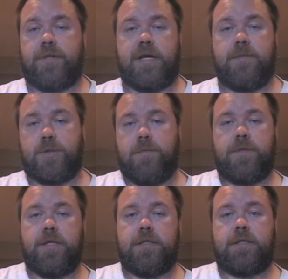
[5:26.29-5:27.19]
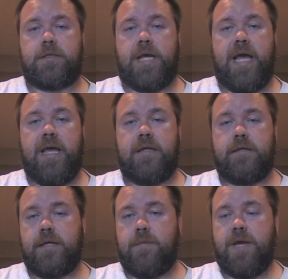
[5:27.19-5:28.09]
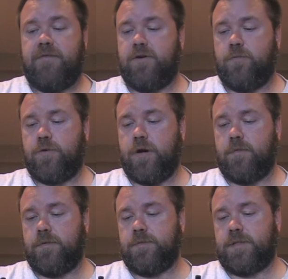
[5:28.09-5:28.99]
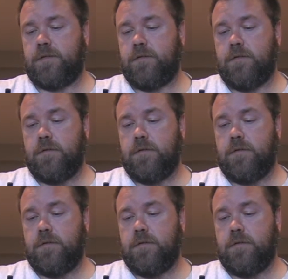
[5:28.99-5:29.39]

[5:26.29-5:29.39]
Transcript: Like I'm dripping this and I'm having no problems.